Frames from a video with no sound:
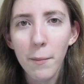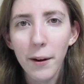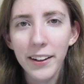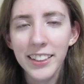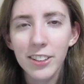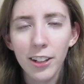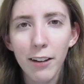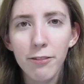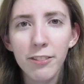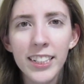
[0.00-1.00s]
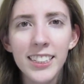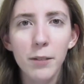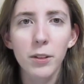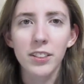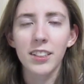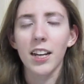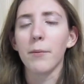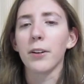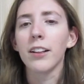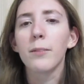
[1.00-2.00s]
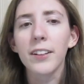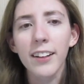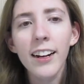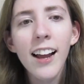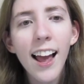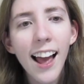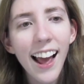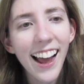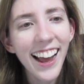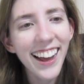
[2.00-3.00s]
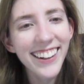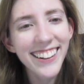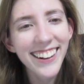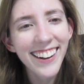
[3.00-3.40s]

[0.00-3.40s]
Americans are not freezing most of the time during the winter. And,